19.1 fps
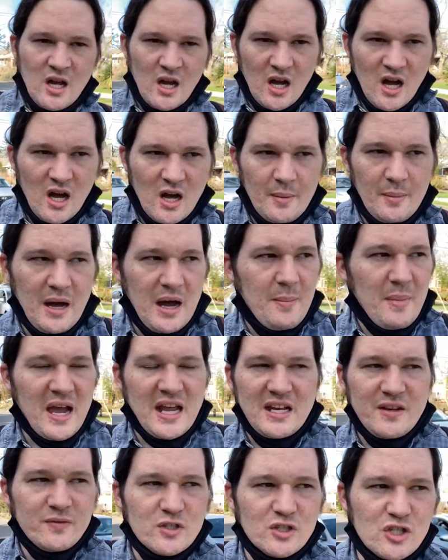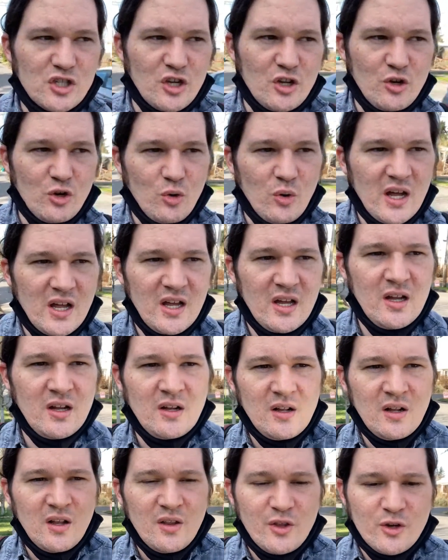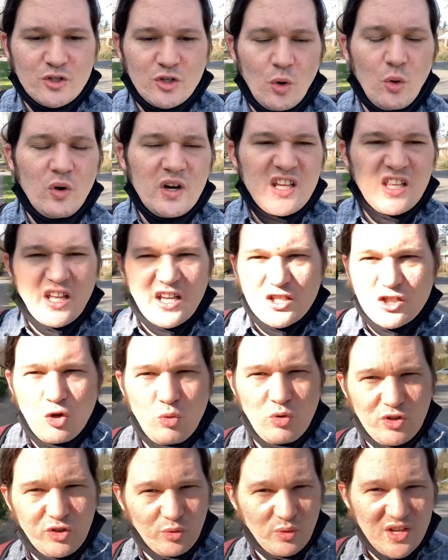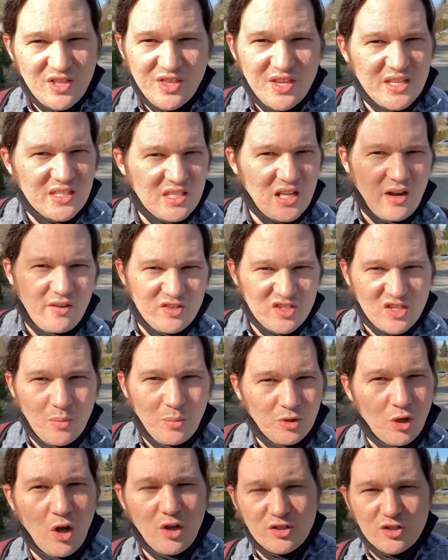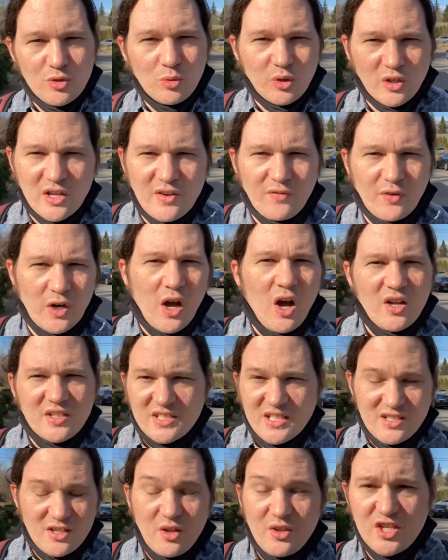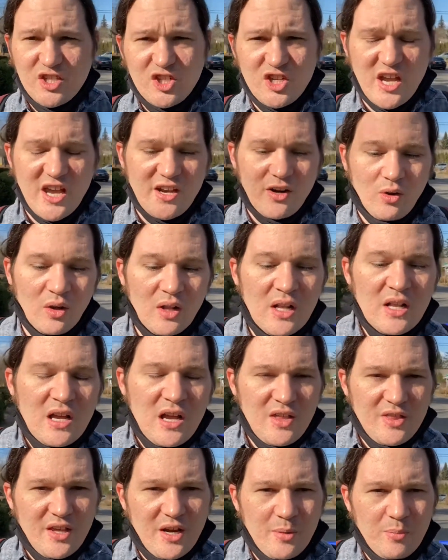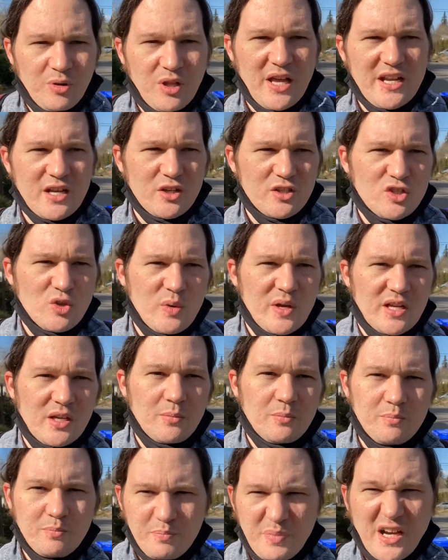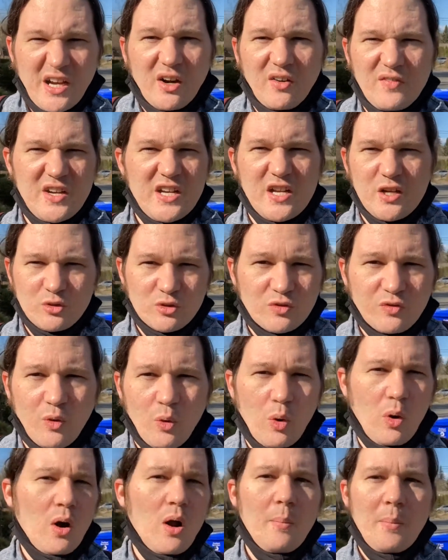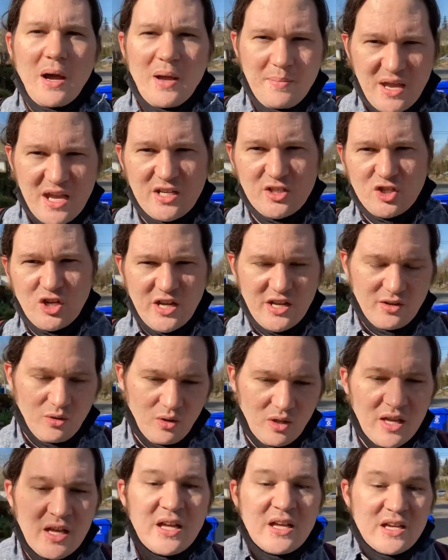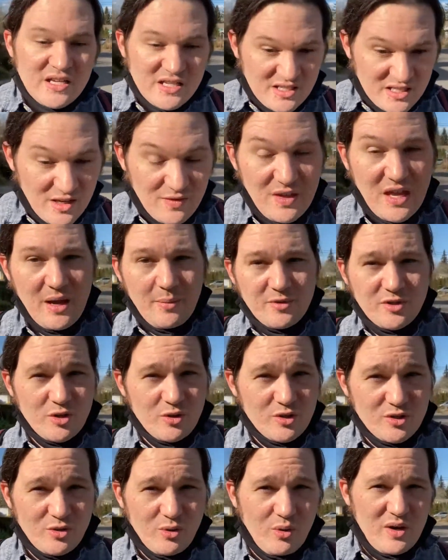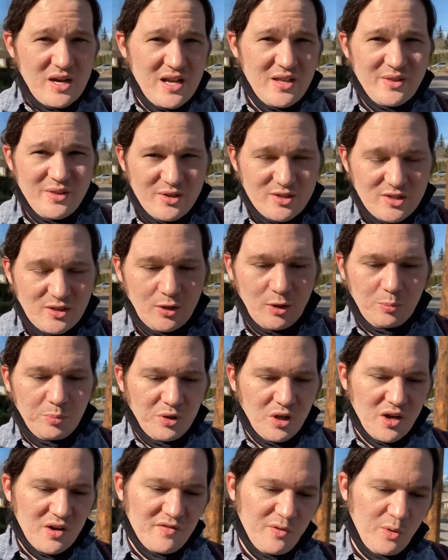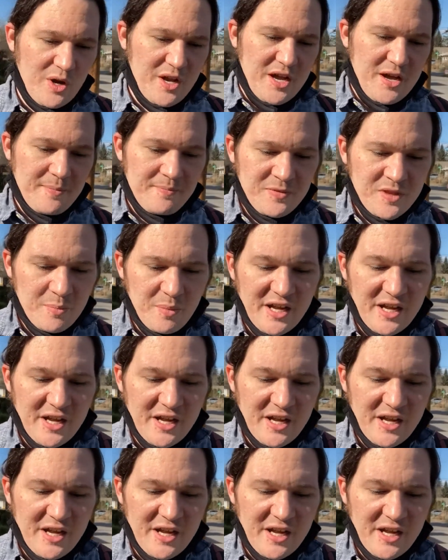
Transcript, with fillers: I might even do, there's already like 2 or 3 things that I've stumbled onto looking for content on this channel that I'm planning on doing bigger videos for on my main channel. See The Amateur Historian, there's a little plug for you.